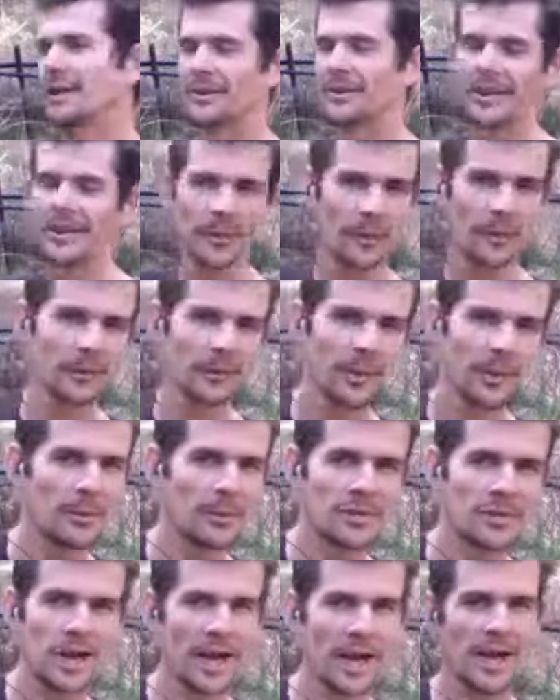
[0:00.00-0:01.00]
Sometimes
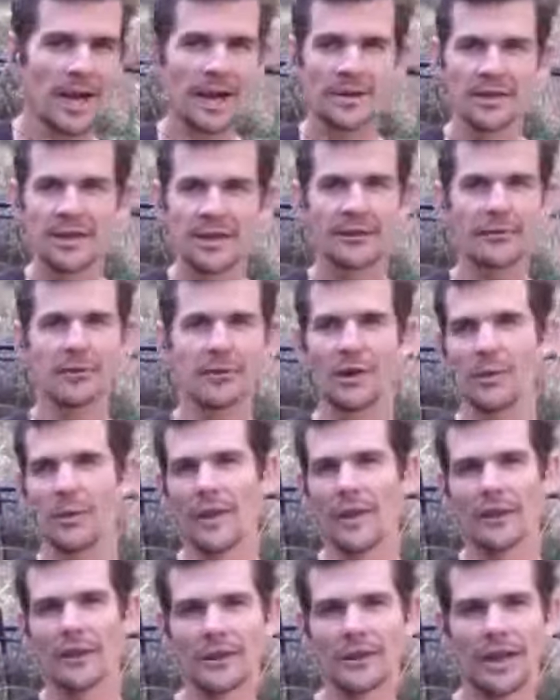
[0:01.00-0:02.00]
people change, they regret
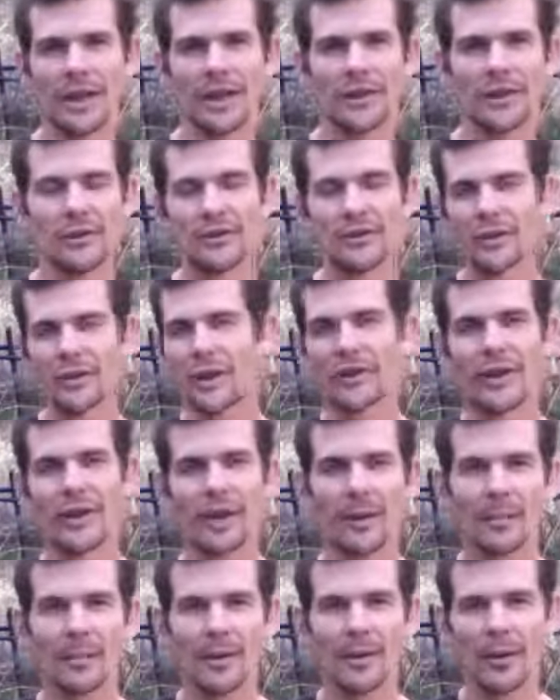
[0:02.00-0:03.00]
what they say to you, so don't
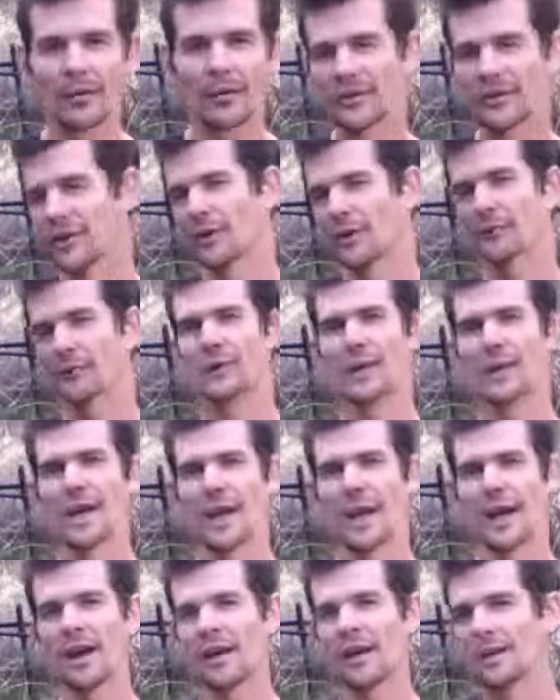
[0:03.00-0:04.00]
take it personally, don't freak
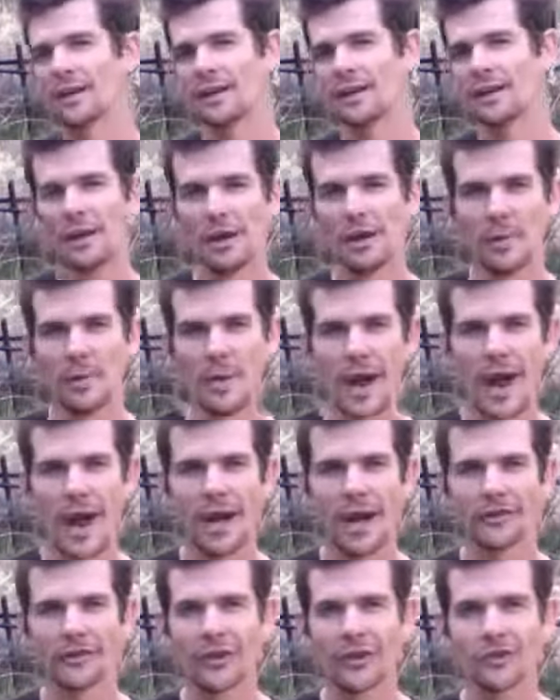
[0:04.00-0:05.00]
out, eliminate
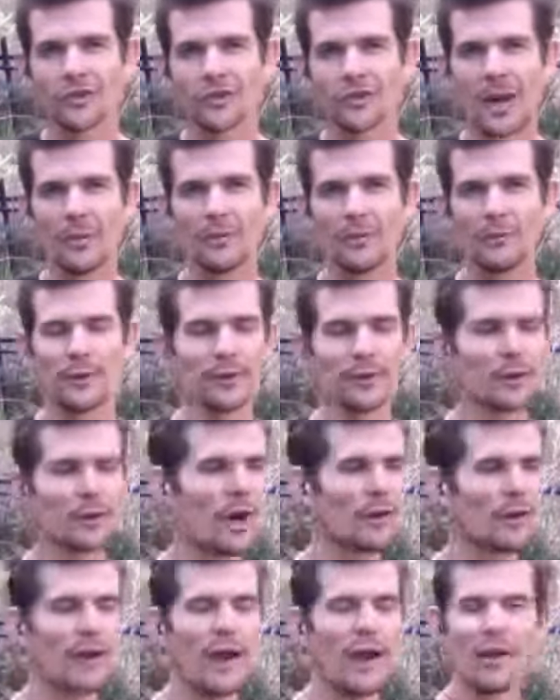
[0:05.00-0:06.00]
excess drama from your
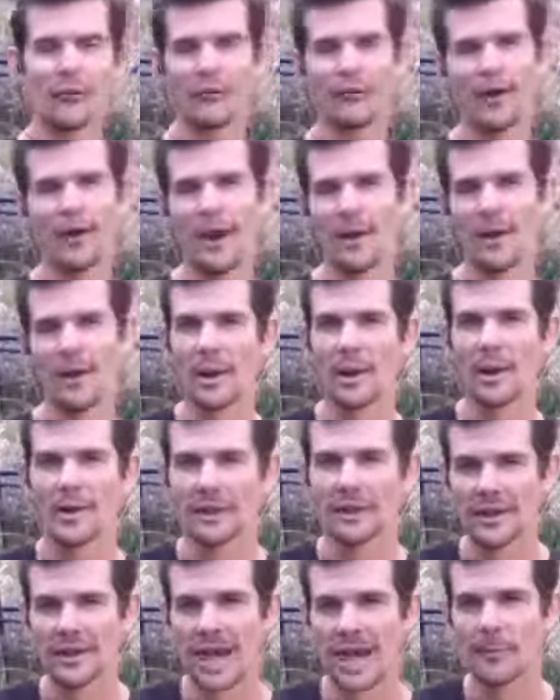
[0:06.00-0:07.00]
life, have fun, be the
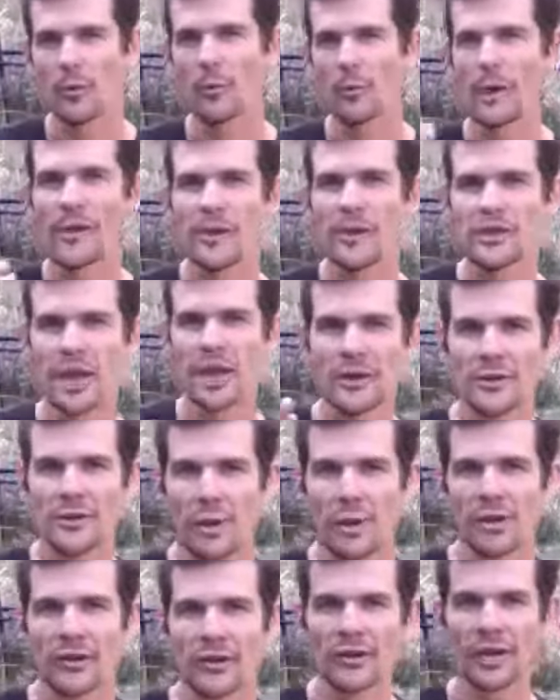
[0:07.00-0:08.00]
example, be the change you
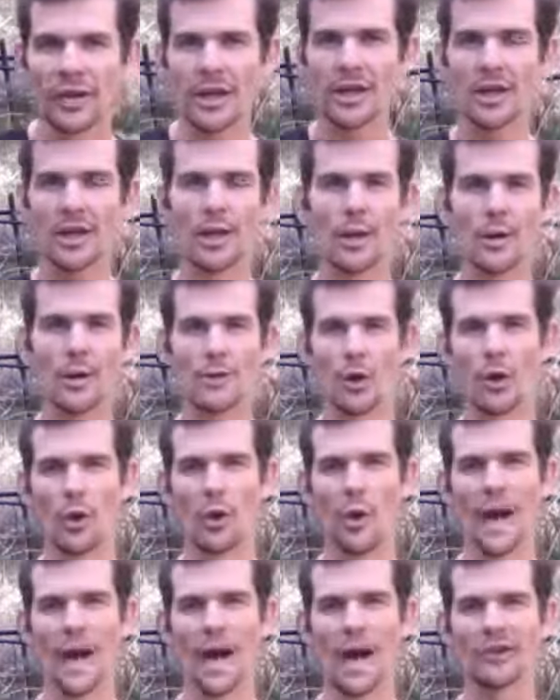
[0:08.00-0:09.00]
want to see.
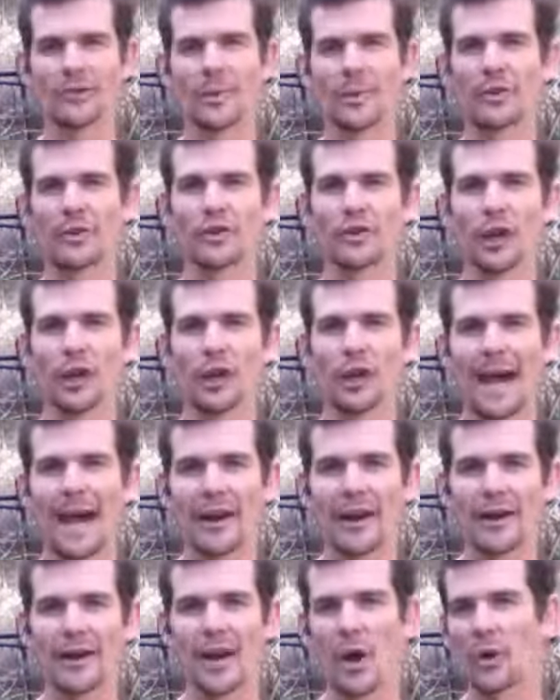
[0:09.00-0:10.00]
Who we are speaks so
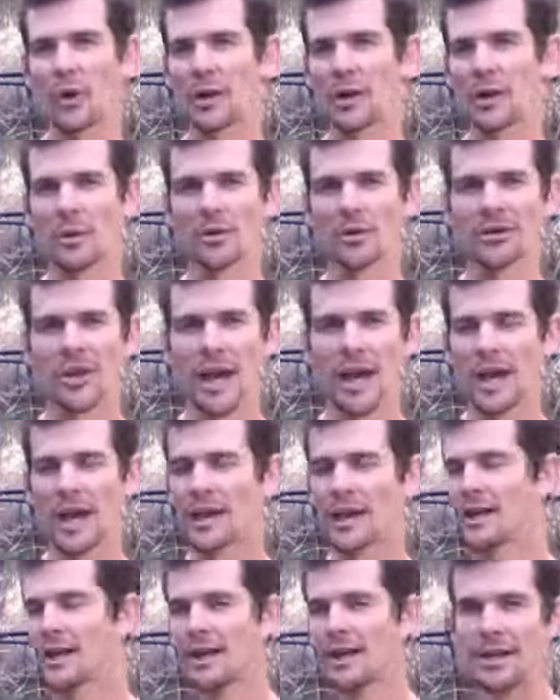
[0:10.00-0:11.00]
loudly, no one can hear what we're
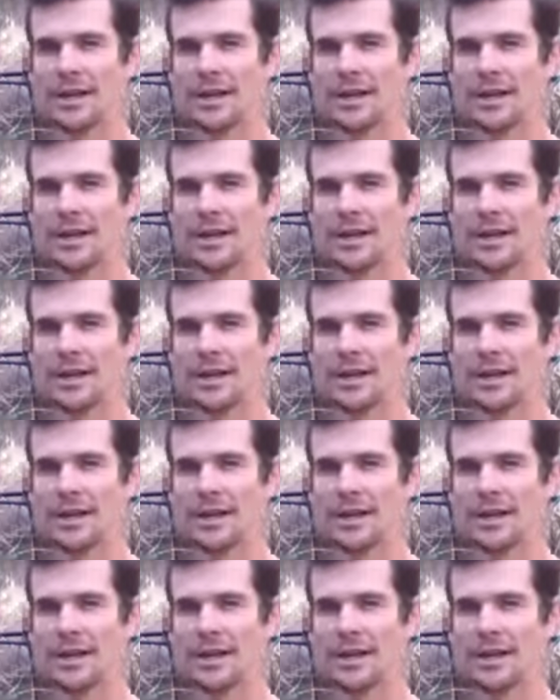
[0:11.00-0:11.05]
saying.